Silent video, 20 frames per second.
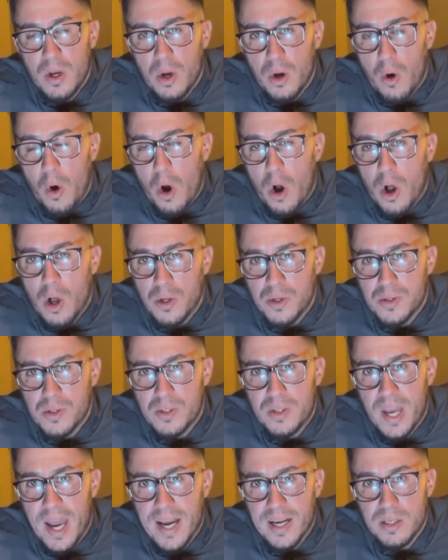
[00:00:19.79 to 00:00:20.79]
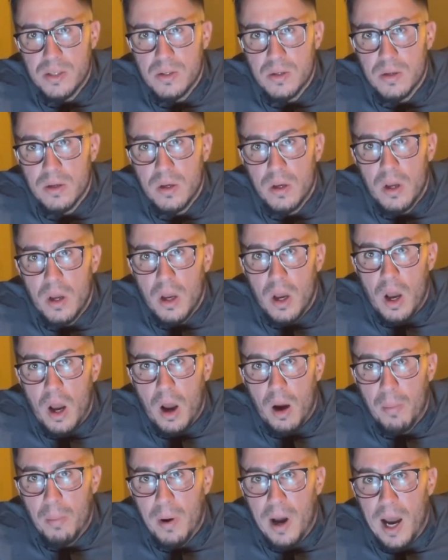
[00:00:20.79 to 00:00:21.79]
calls, texts
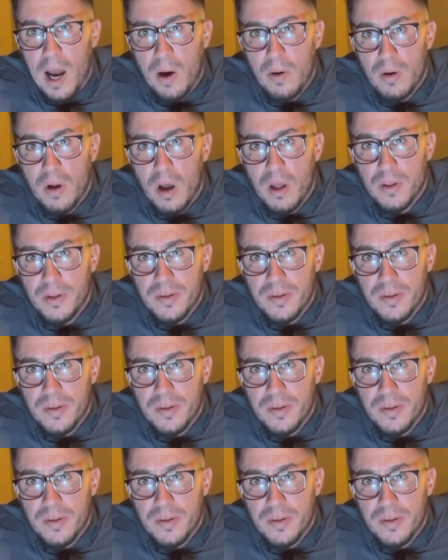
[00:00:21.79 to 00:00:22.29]
about